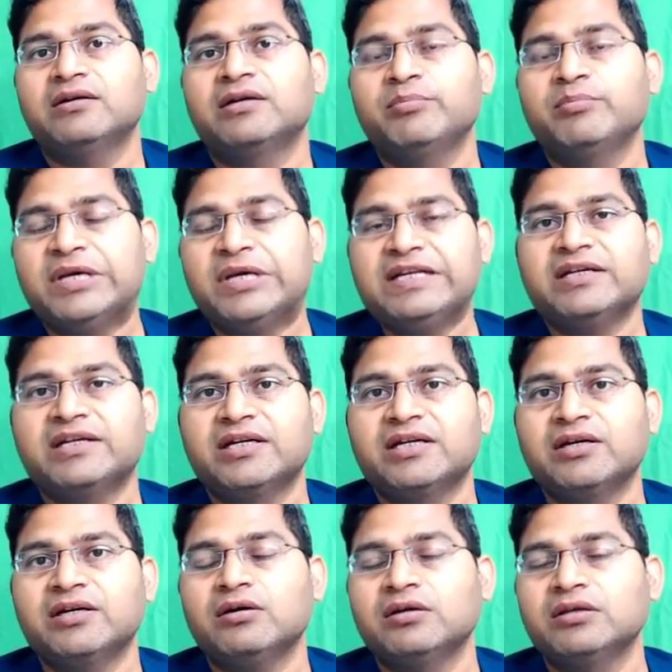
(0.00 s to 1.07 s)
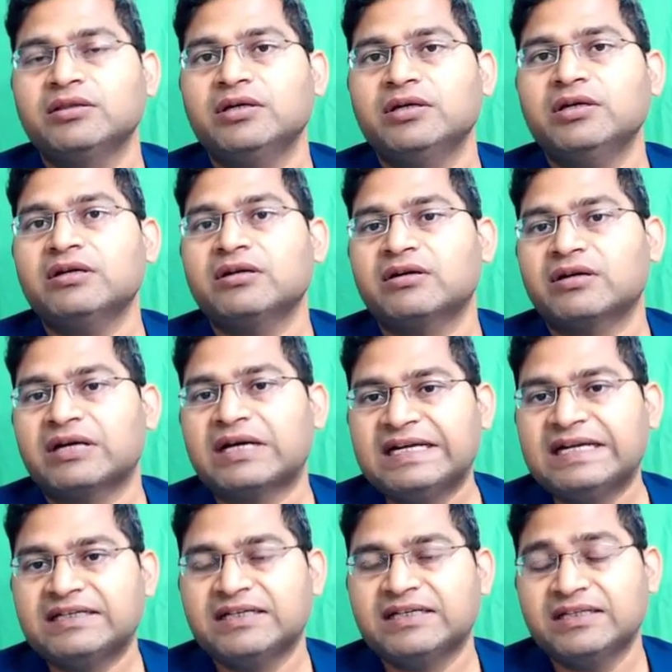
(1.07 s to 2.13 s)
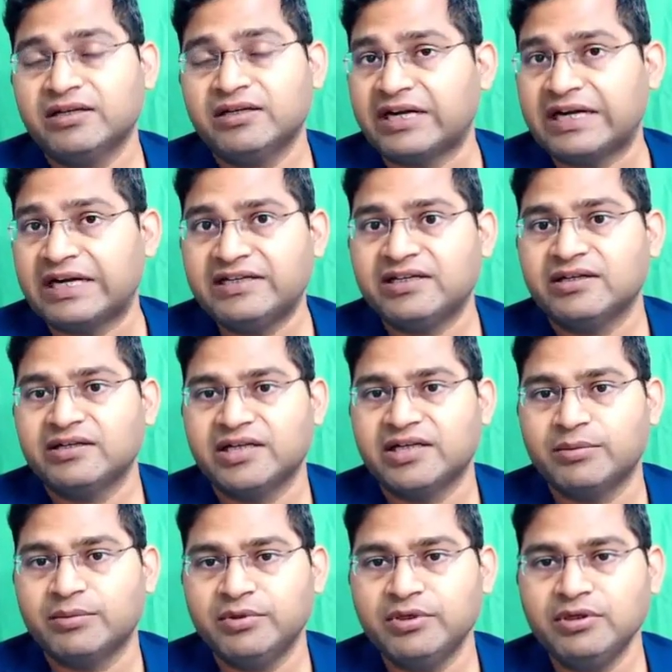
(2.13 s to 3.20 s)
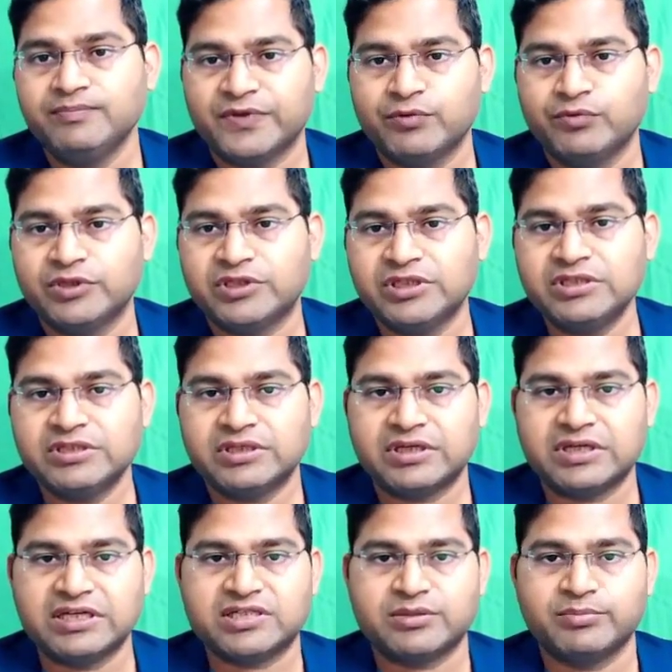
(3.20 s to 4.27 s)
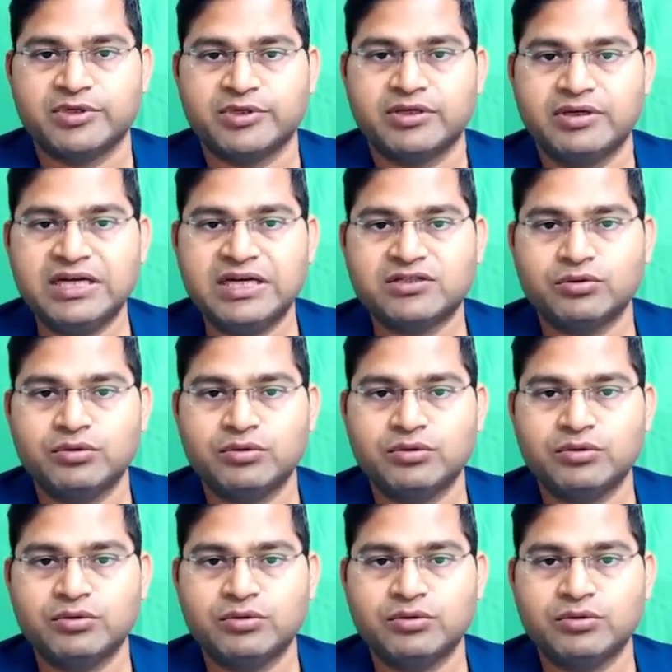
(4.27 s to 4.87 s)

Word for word: remaining data on the right in the right table which is customer, right?